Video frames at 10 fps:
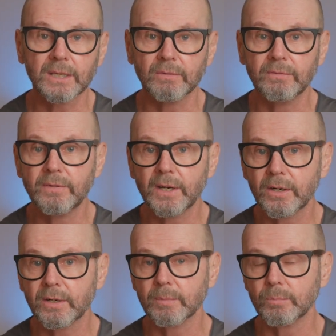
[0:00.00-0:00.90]
the
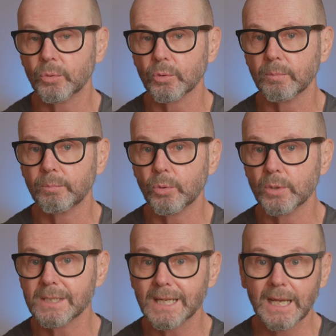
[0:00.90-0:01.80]
very important
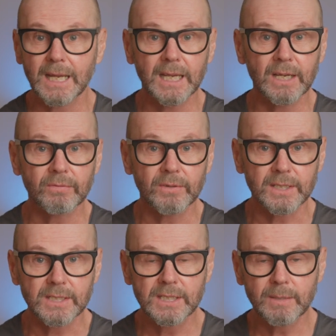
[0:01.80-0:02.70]
point. If the
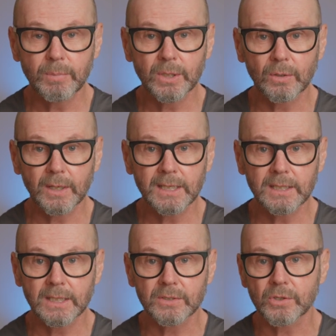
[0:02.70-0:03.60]
typical
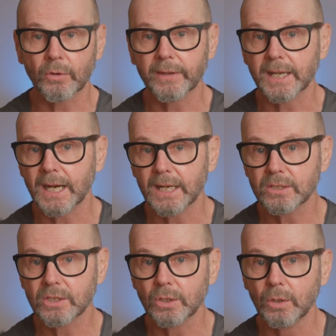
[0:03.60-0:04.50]
ending is on the
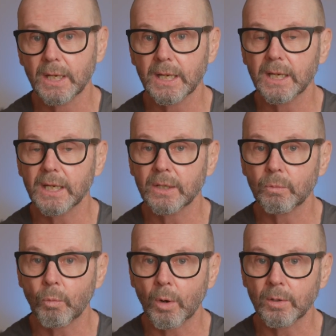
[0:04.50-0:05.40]
article,
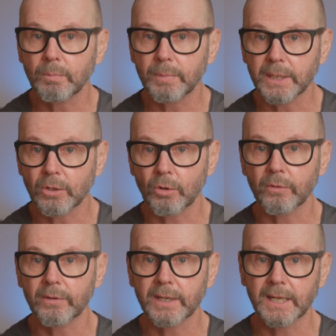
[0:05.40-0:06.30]
it won't be
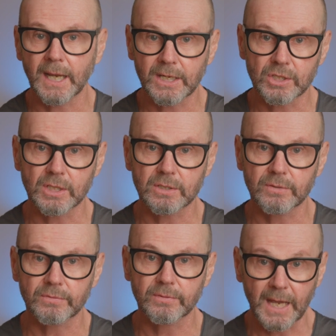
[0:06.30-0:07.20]
on the
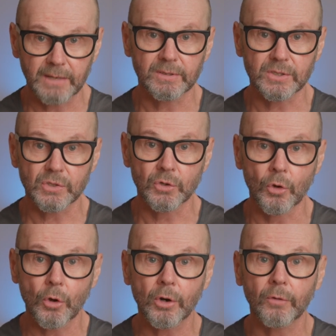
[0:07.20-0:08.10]
adjective. And if it's
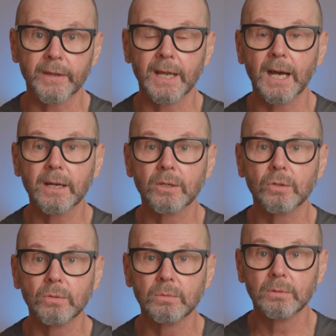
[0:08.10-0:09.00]
not on the
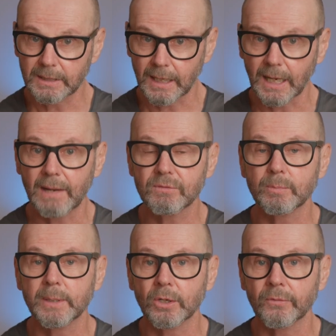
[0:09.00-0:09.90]
article, it'll have to
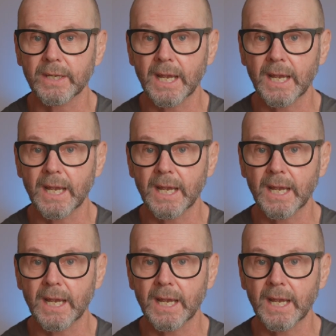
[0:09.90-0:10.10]
be on the